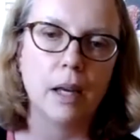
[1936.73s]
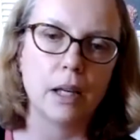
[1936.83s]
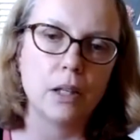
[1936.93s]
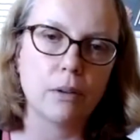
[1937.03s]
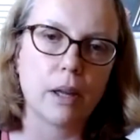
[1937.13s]

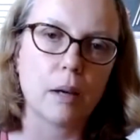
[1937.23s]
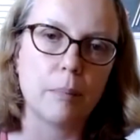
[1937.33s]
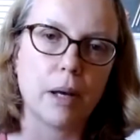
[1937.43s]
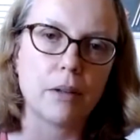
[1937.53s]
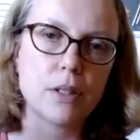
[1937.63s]
you get
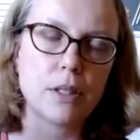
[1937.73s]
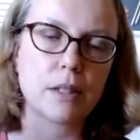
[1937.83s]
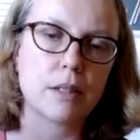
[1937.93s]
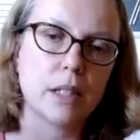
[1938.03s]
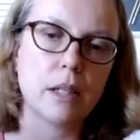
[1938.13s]
about
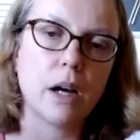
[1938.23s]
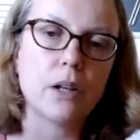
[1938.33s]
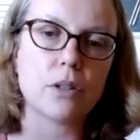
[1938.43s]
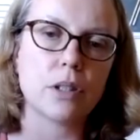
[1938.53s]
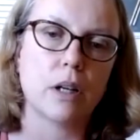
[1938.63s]

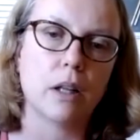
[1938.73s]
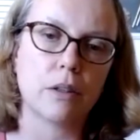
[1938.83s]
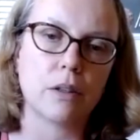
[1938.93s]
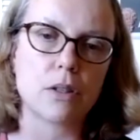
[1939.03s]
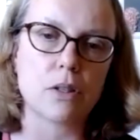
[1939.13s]

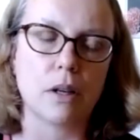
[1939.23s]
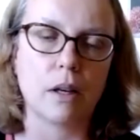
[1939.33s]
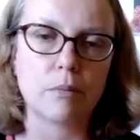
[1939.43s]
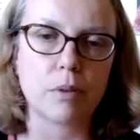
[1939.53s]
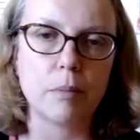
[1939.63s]

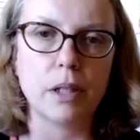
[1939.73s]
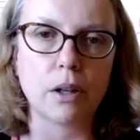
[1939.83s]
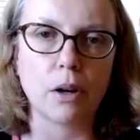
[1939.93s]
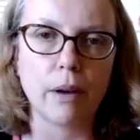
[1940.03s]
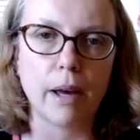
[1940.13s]
$1,600 from
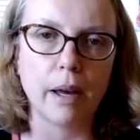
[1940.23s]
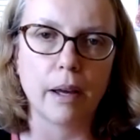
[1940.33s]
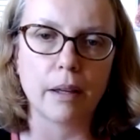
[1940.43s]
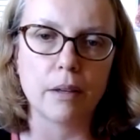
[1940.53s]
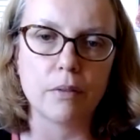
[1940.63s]
Indigo
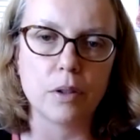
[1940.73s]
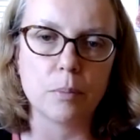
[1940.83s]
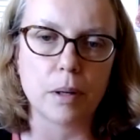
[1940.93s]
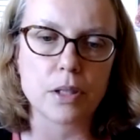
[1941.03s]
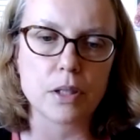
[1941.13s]
Ag if you
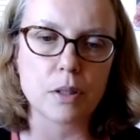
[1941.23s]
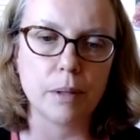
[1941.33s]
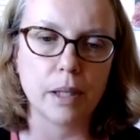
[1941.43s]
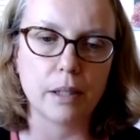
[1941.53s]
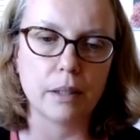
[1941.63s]

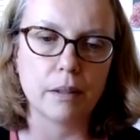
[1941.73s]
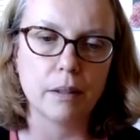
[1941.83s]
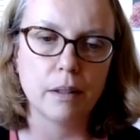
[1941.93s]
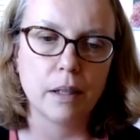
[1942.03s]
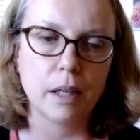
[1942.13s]
participated
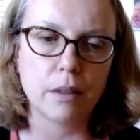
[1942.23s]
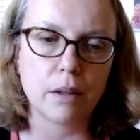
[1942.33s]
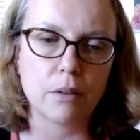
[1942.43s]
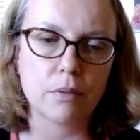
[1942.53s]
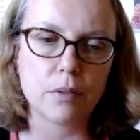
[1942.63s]
in
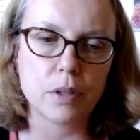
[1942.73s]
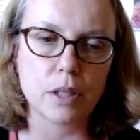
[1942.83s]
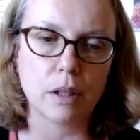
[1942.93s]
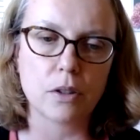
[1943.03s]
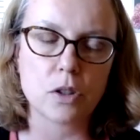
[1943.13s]
their
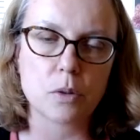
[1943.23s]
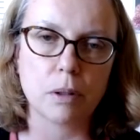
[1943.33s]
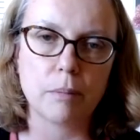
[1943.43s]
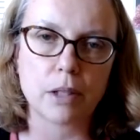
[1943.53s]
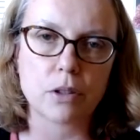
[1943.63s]
$15 per
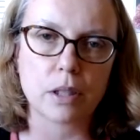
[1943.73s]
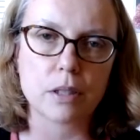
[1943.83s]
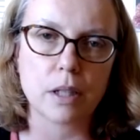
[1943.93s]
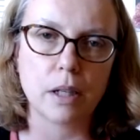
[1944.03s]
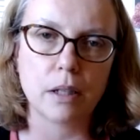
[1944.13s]
metric
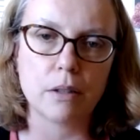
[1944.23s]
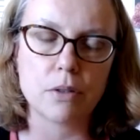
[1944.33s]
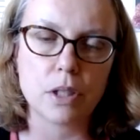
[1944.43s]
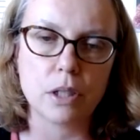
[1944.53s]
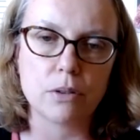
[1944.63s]
ton of
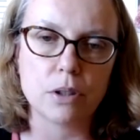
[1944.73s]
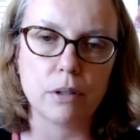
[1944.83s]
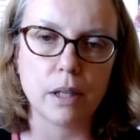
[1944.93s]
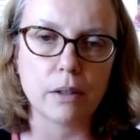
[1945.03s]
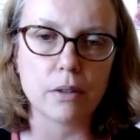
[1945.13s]

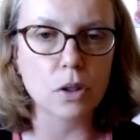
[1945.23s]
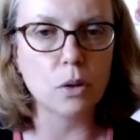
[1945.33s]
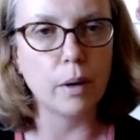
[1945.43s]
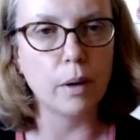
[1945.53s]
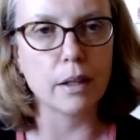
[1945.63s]
CO2e. So
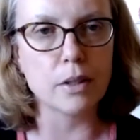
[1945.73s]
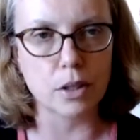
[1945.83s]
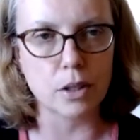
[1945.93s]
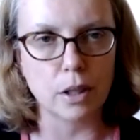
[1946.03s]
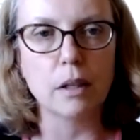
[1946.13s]
quite a
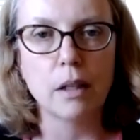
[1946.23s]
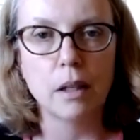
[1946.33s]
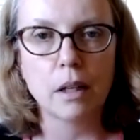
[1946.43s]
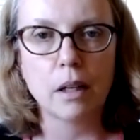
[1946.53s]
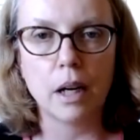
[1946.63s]
stark
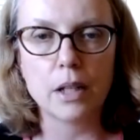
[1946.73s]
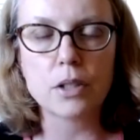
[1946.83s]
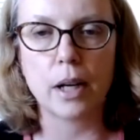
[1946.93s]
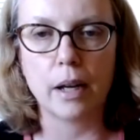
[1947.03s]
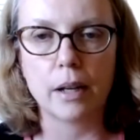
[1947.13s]

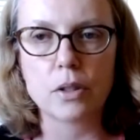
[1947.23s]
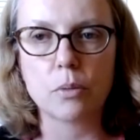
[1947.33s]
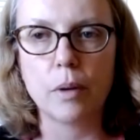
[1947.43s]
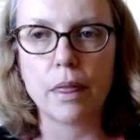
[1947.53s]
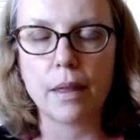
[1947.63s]
contrast
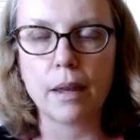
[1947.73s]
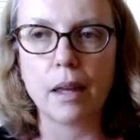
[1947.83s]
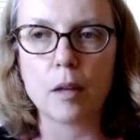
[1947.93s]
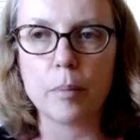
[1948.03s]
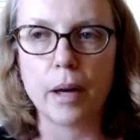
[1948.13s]
when
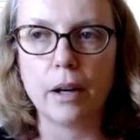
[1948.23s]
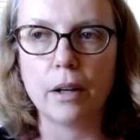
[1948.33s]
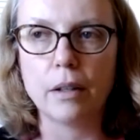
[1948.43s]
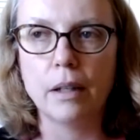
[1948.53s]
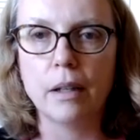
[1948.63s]
thinking
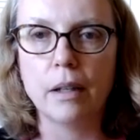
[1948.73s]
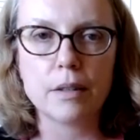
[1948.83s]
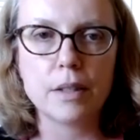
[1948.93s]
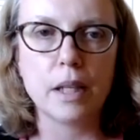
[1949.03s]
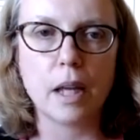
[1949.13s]
about the
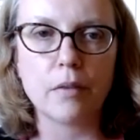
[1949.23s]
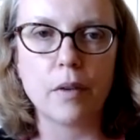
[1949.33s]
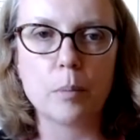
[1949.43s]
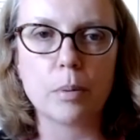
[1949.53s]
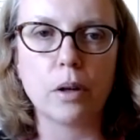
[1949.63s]

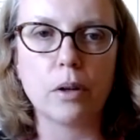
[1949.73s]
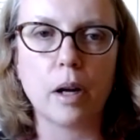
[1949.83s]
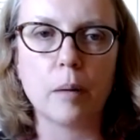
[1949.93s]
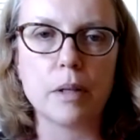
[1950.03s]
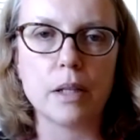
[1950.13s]
CDFA
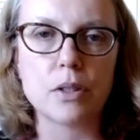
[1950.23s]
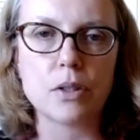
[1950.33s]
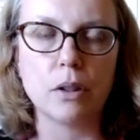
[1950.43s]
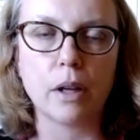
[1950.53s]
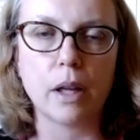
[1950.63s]
program is
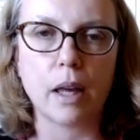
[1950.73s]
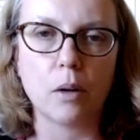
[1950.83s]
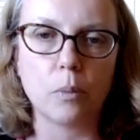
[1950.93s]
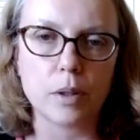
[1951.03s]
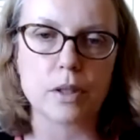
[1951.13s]
looking
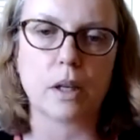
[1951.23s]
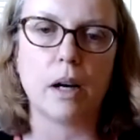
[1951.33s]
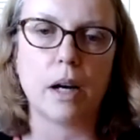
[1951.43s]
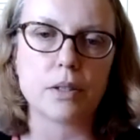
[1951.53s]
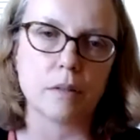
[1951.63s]
at what's the
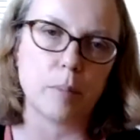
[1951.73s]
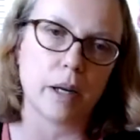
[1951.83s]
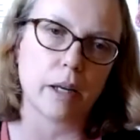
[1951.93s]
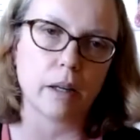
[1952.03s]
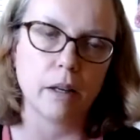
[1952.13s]
cost of buying